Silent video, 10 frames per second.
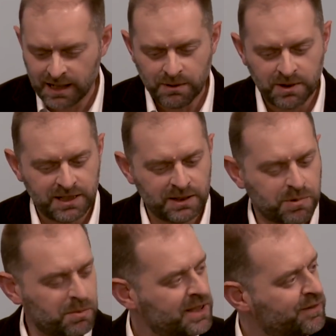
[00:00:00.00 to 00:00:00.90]
which is
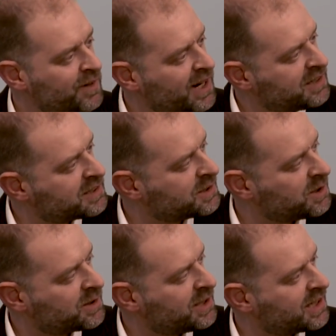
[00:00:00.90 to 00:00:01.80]
probably the finest
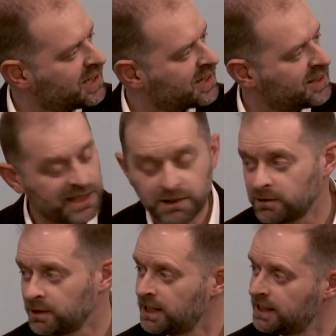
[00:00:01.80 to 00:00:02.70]
Gothic cathedral